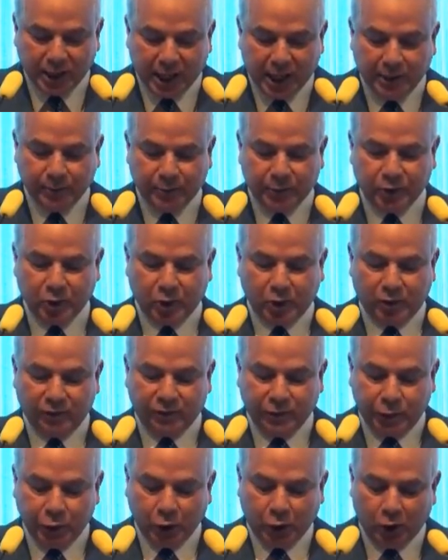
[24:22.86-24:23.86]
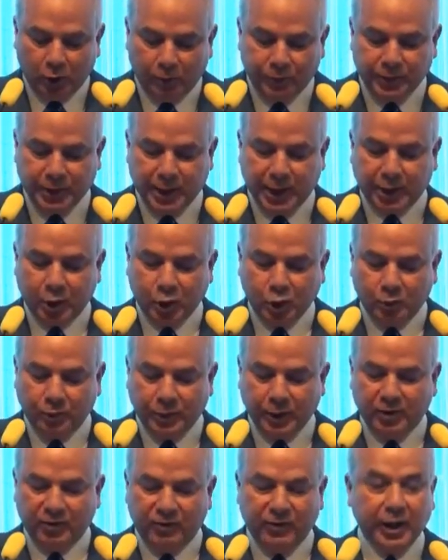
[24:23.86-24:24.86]
types of jobs are going to
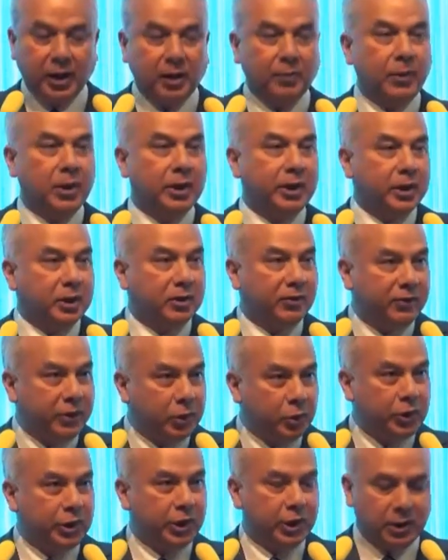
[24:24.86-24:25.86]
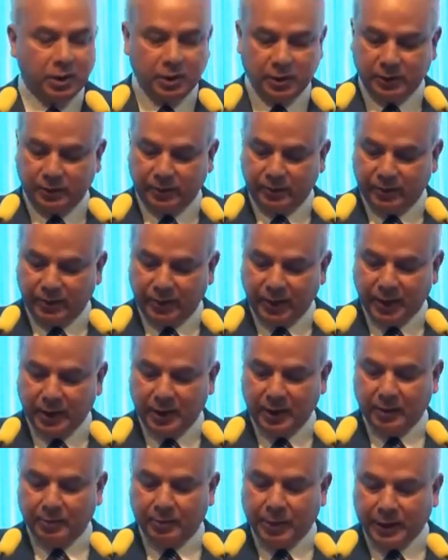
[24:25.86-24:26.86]
be available in the future,
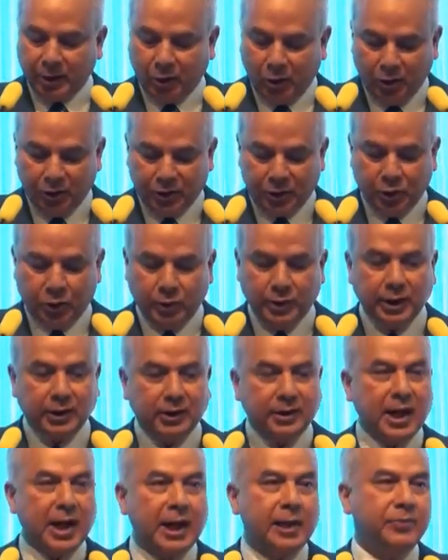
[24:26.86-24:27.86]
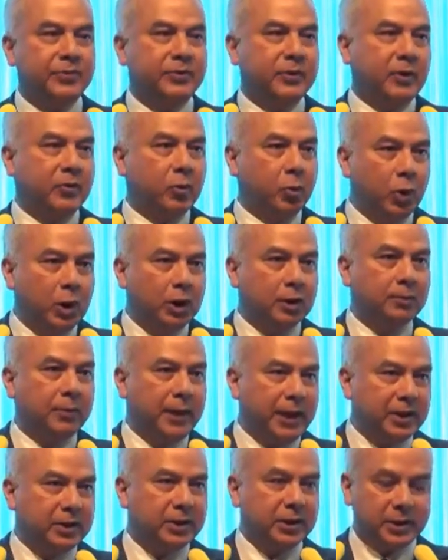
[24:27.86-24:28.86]
but also the types of
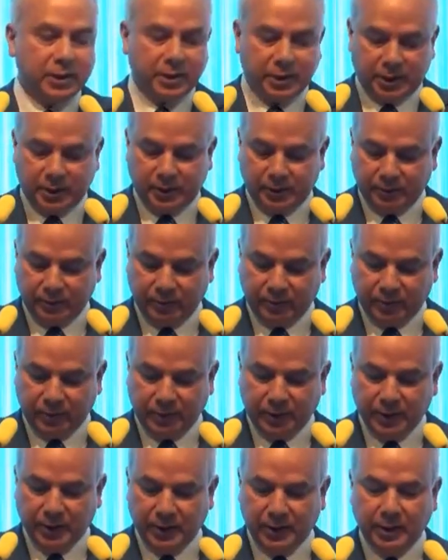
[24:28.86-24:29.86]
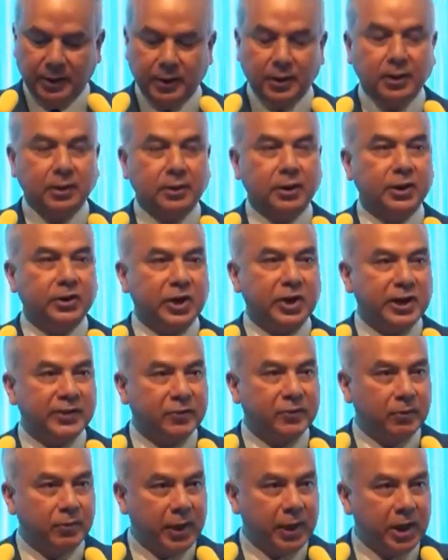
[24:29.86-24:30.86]
workplaces. The
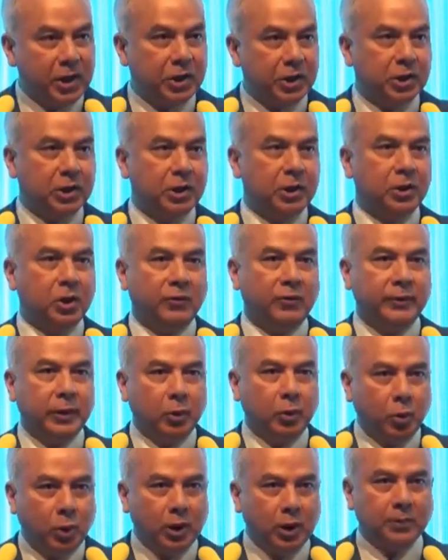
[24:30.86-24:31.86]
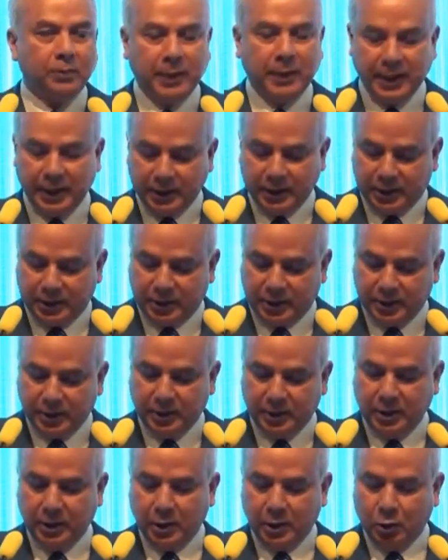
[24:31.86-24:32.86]
transformation of the workplace
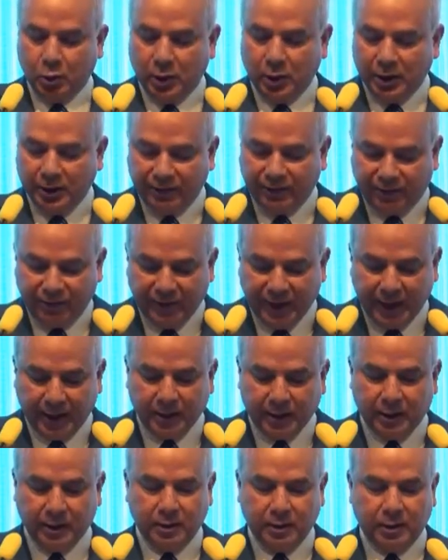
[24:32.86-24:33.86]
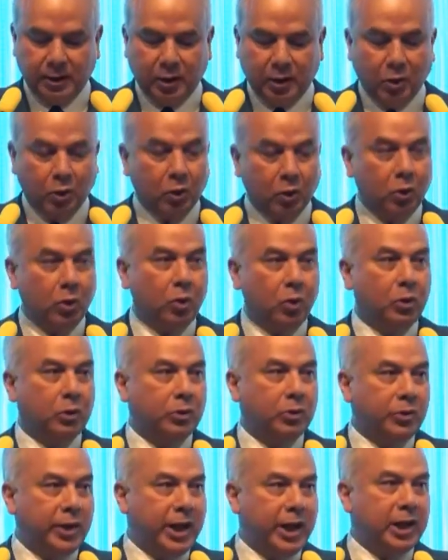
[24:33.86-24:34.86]
will affect the whole
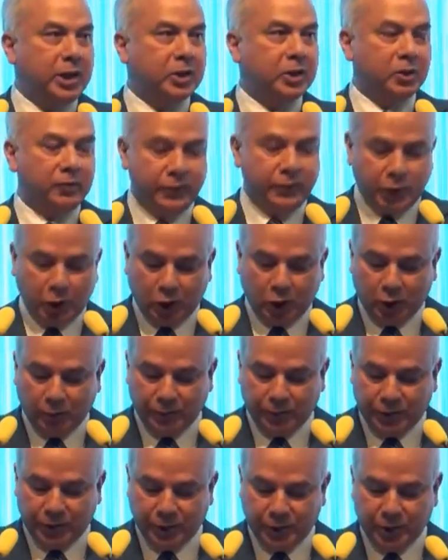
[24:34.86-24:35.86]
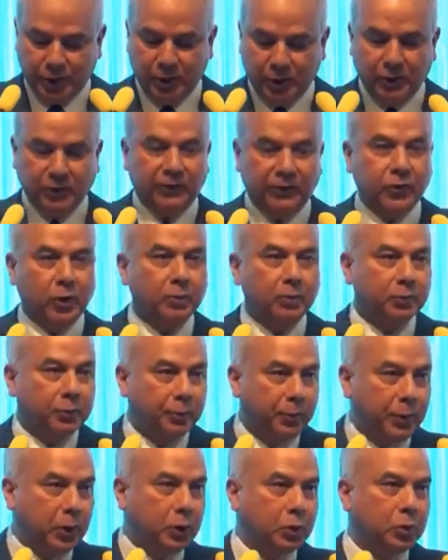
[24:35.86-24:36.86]
range of jobs from
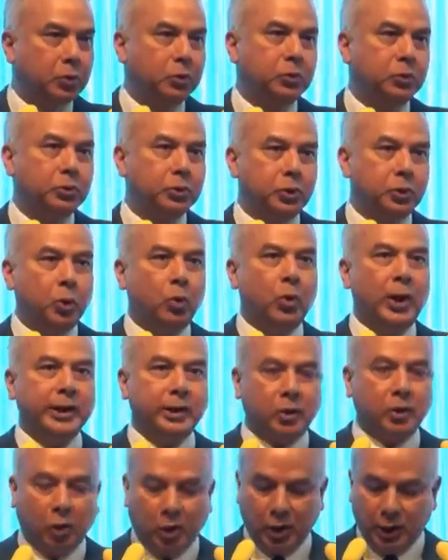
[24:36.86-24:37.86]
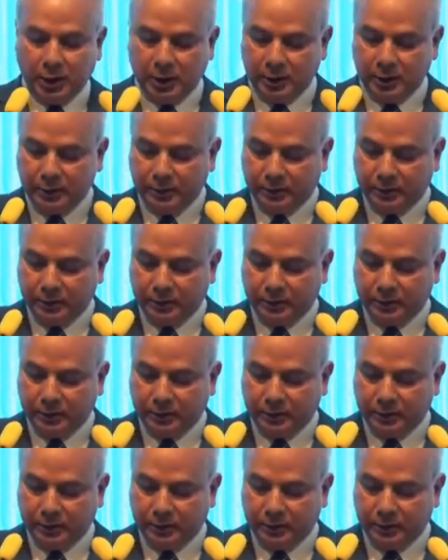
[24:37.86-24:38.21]
blue to white collar.